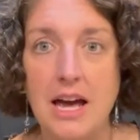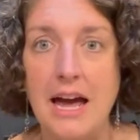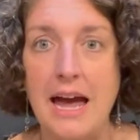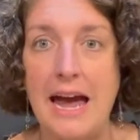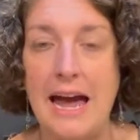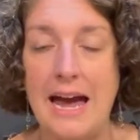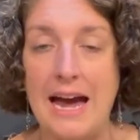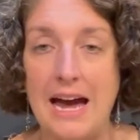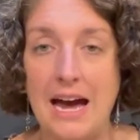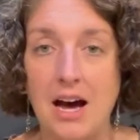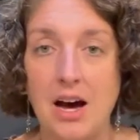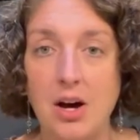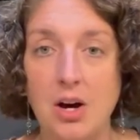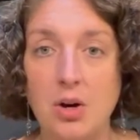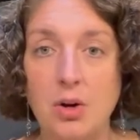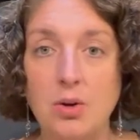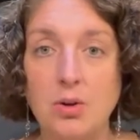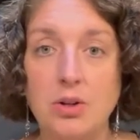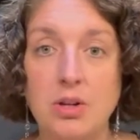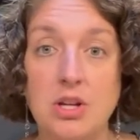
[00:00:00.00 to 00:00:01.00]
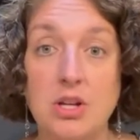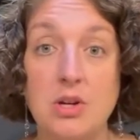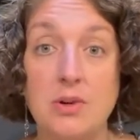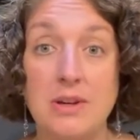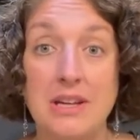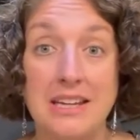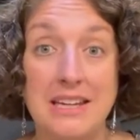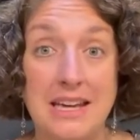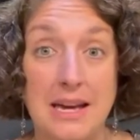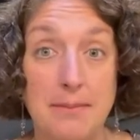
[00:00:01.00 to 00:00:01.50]
how you
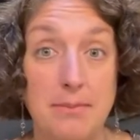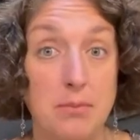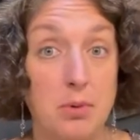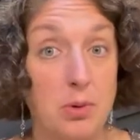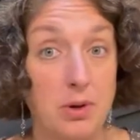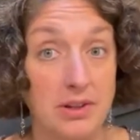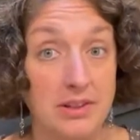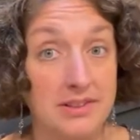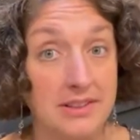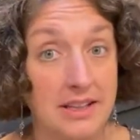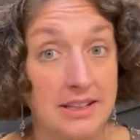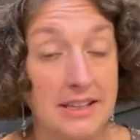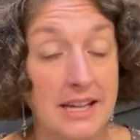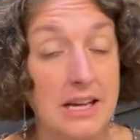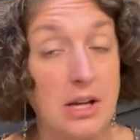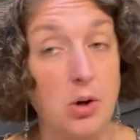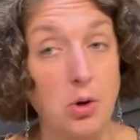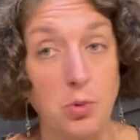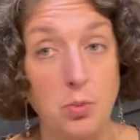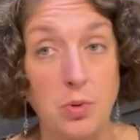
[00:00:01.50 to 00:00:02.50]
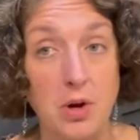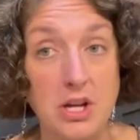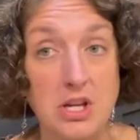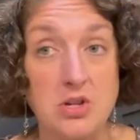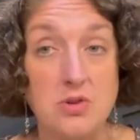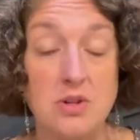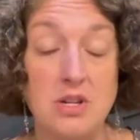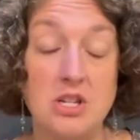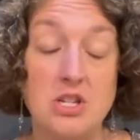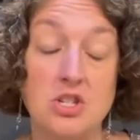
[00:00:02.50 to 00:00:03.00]
can get more sunlight or what
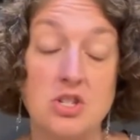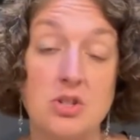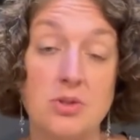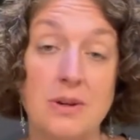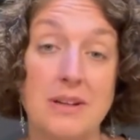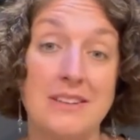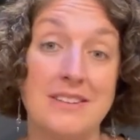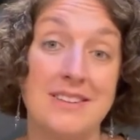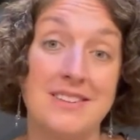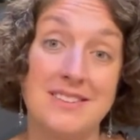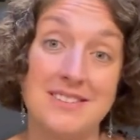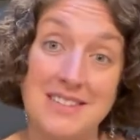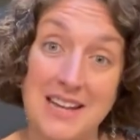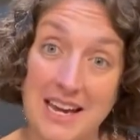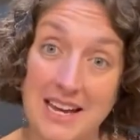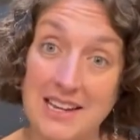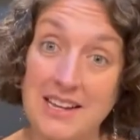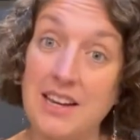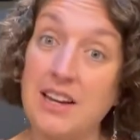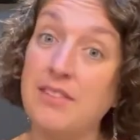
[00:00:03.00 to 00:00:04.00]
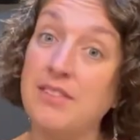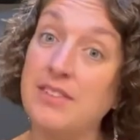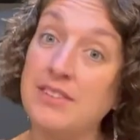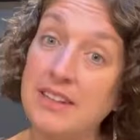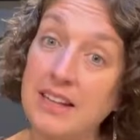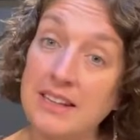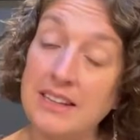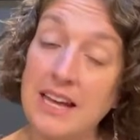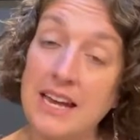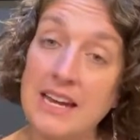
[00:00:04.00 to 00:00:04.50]
you can do instead of
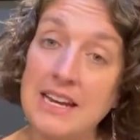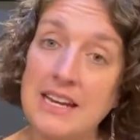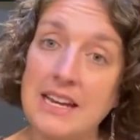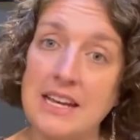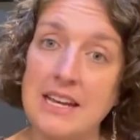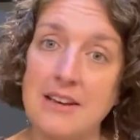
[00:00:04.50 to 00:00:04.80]
sunlight